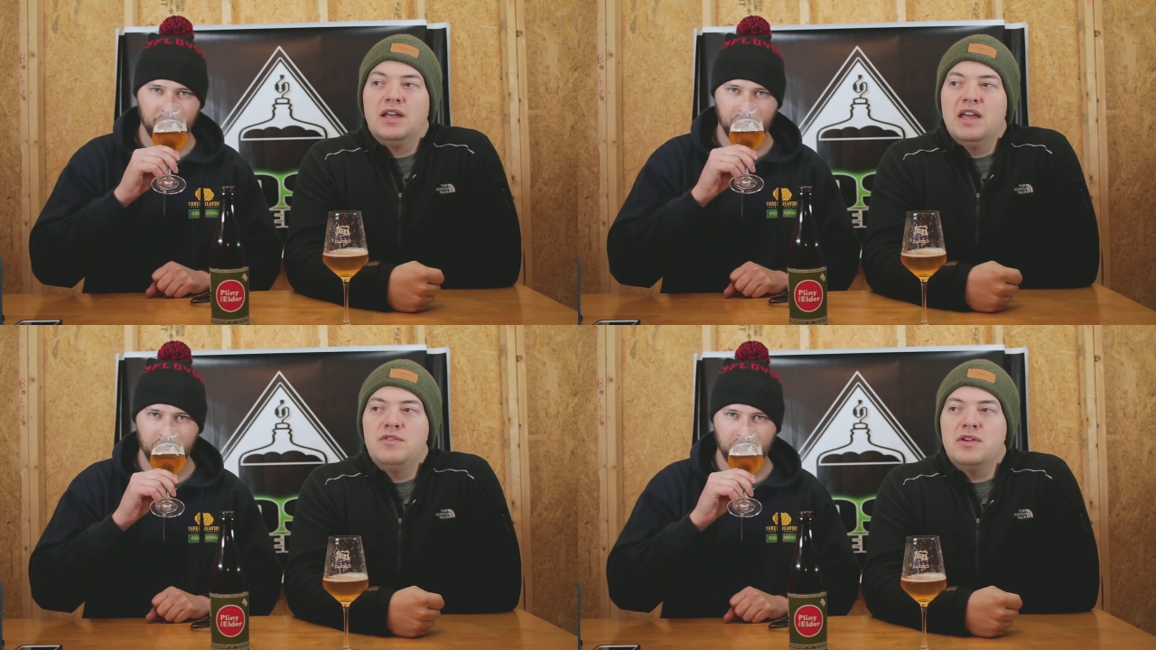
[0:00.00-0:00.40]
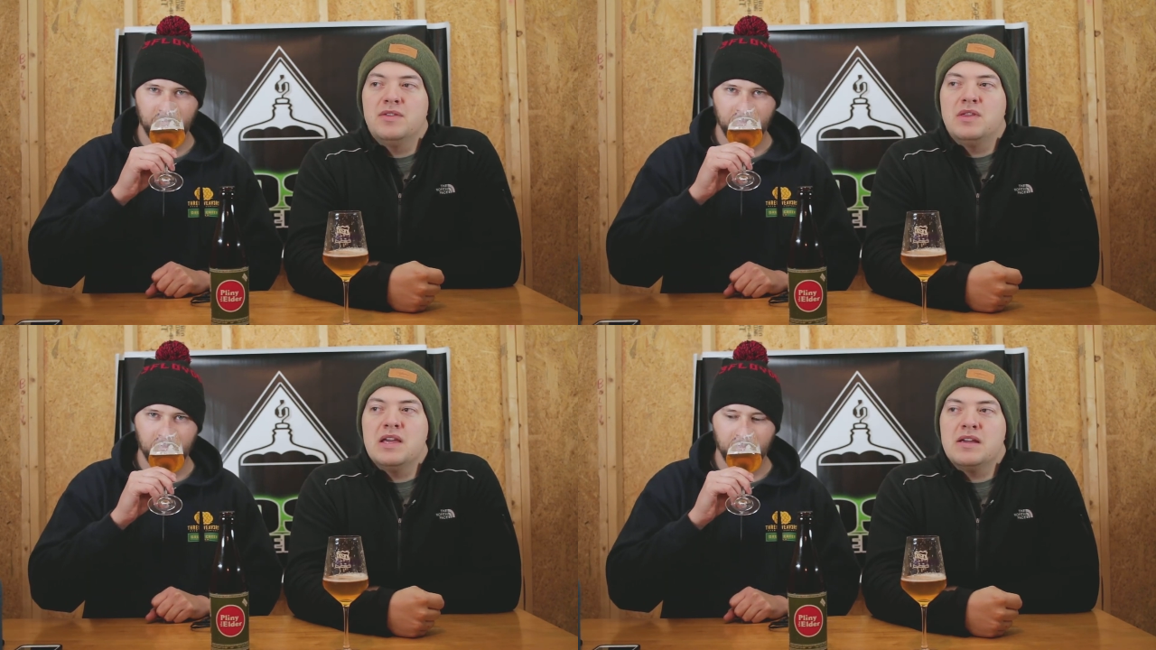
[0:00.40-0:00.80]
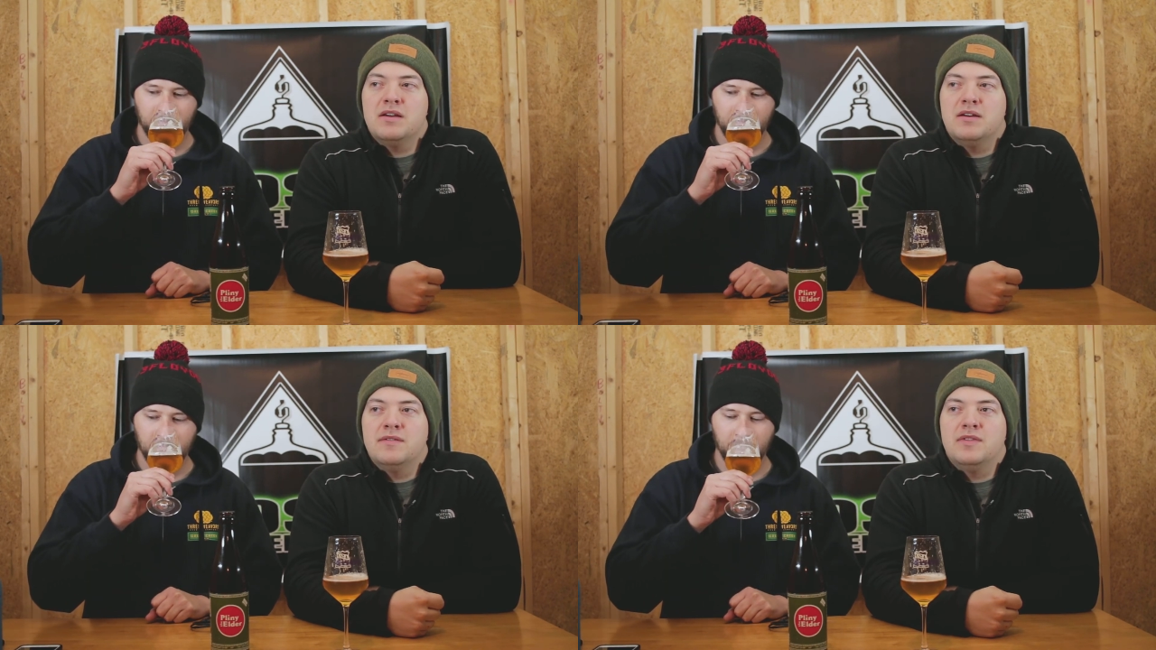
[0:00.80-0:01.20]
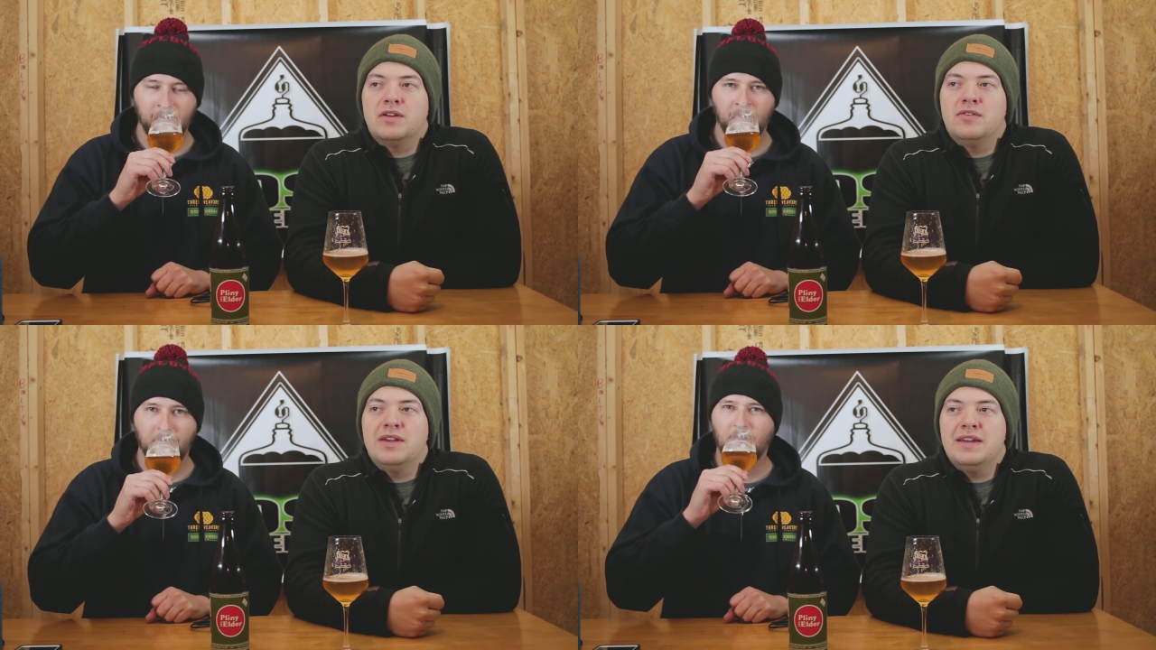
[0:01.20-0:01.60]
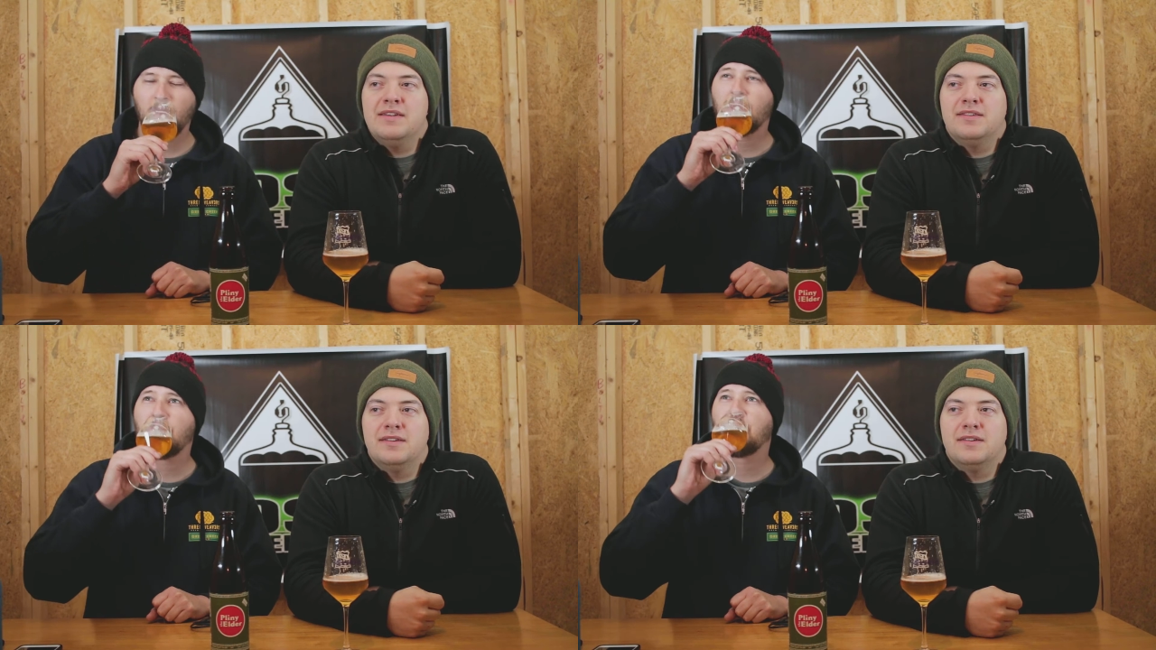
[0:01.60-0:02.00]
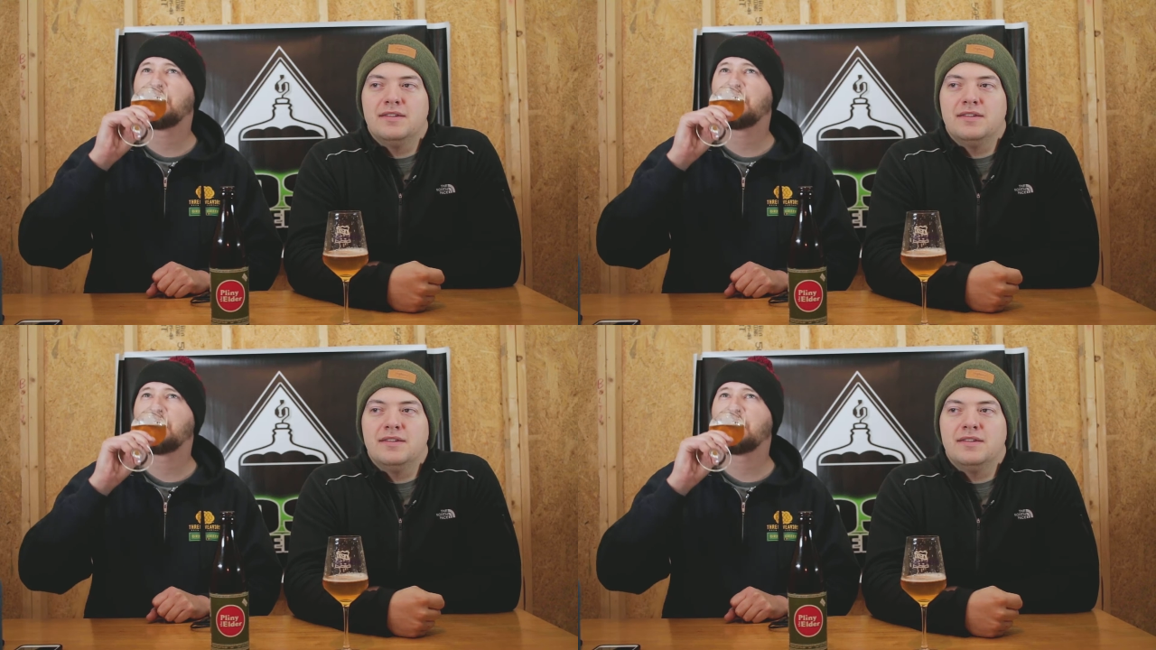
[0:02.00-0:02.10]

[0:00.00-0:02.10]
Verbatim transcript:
Speaker 1: If you could think of the cleanest